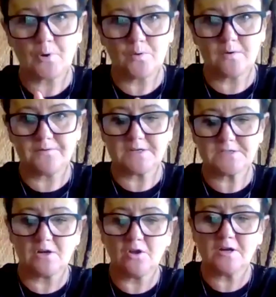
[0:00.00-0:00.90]
perfect.
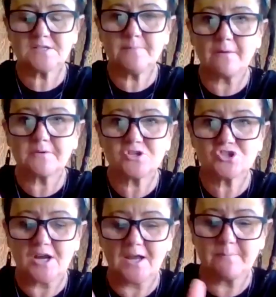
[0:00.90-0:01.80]
I like to be able to
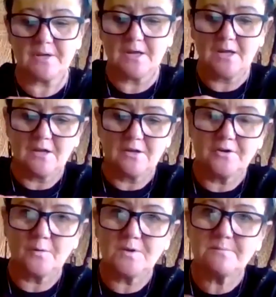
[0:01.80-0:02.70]
shape, you
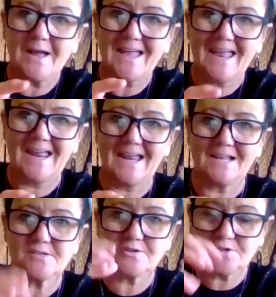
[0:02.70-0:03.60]
know, with my
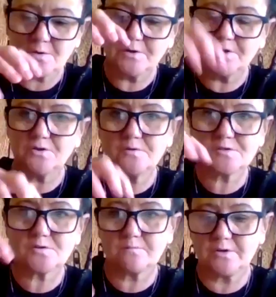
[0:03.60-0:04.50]
hands. I don't want to use,
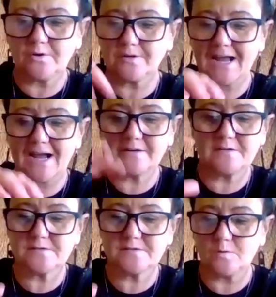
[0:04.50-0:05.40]
you know,
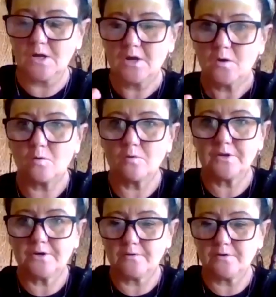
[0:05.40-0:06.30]
cutters or, or
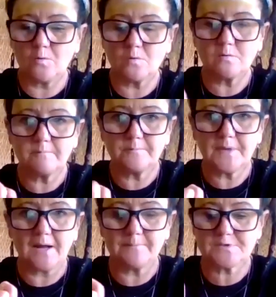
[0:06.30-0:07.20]
you know, or
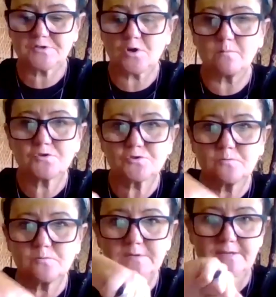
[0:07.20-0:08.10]
um,
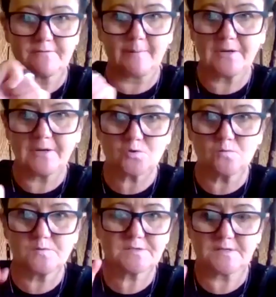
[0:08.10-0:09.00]
sculptural ceramic
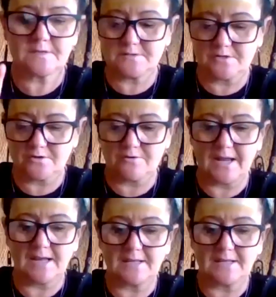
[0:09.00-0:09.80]
tools to, to create